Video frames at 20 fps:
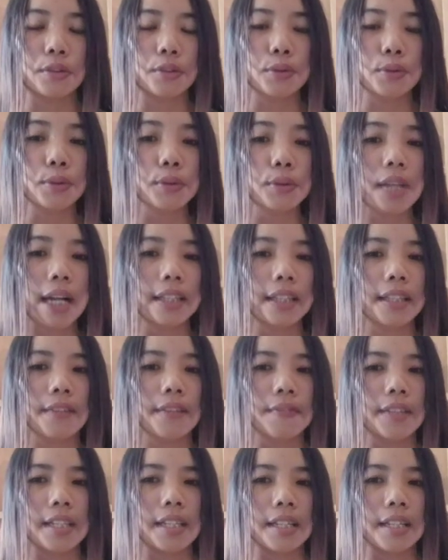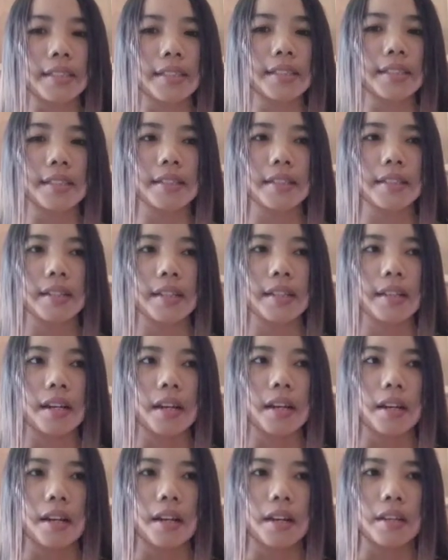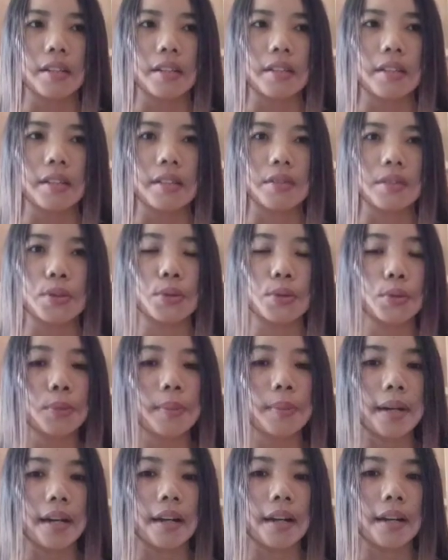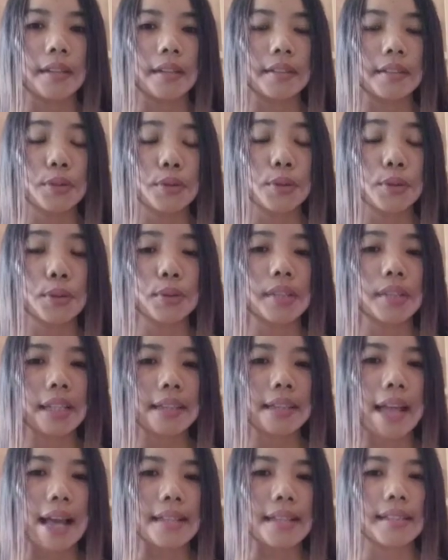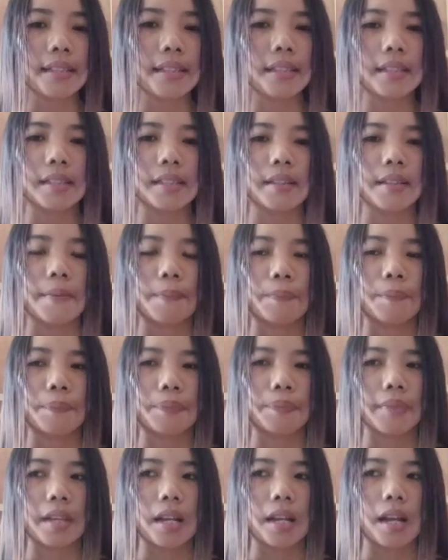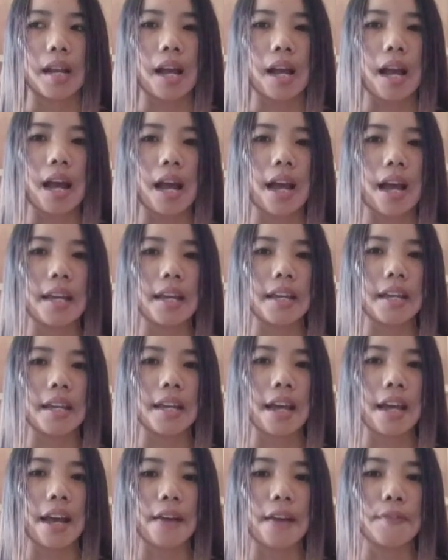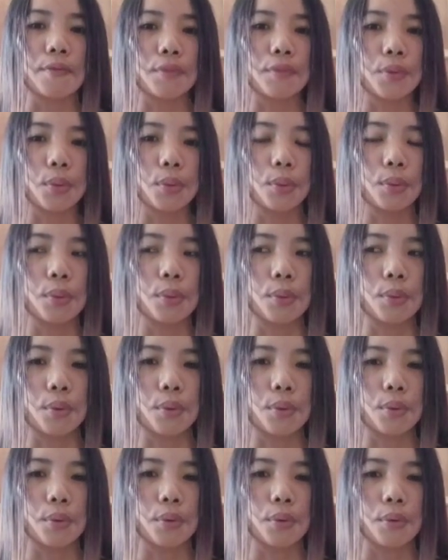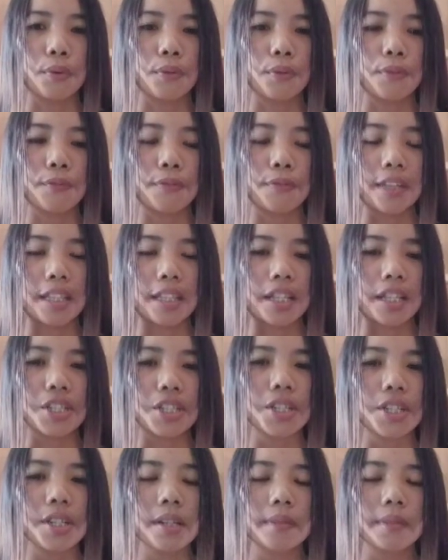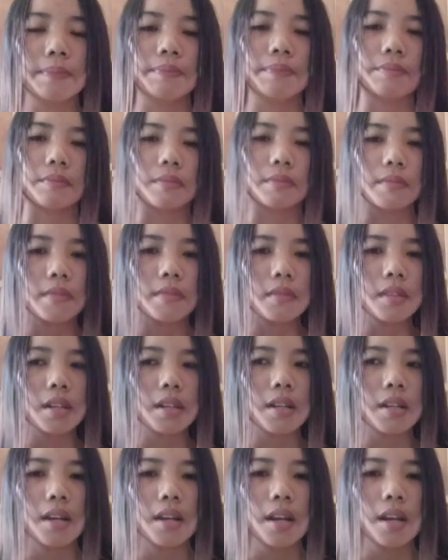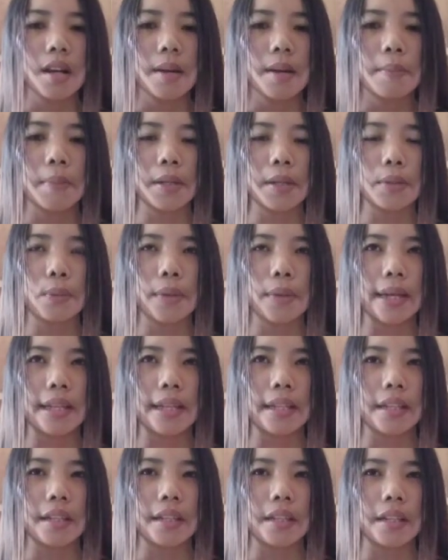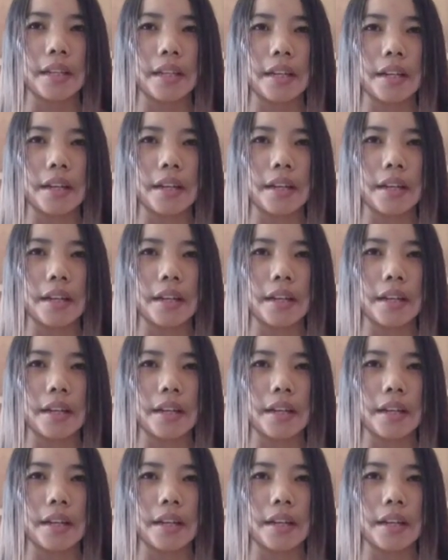to do the activities, to do the tasks I have to finish. But when